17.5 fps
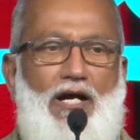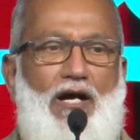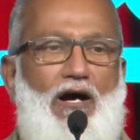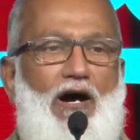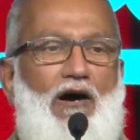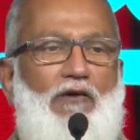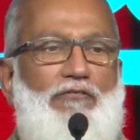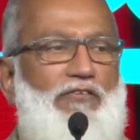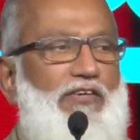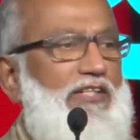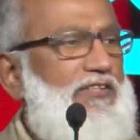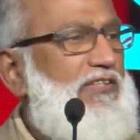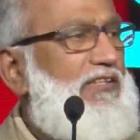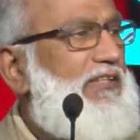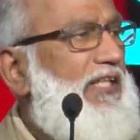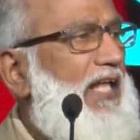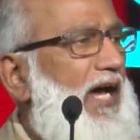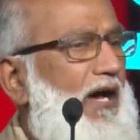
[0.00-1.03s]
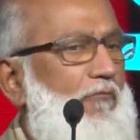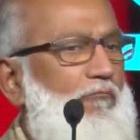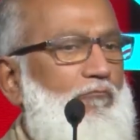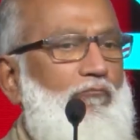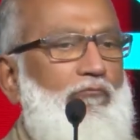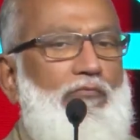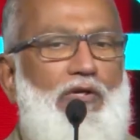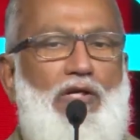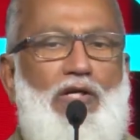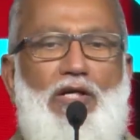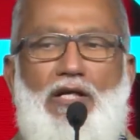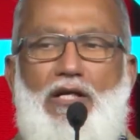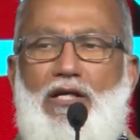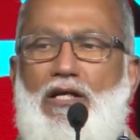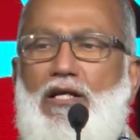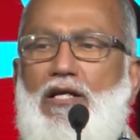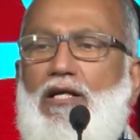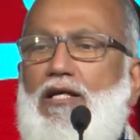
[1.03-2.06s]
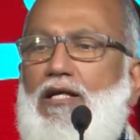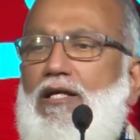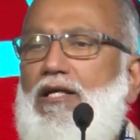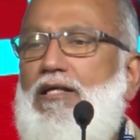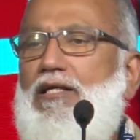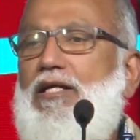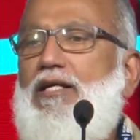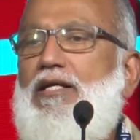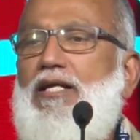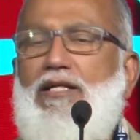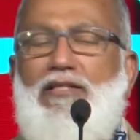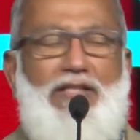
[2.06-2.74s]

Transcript: of Islam in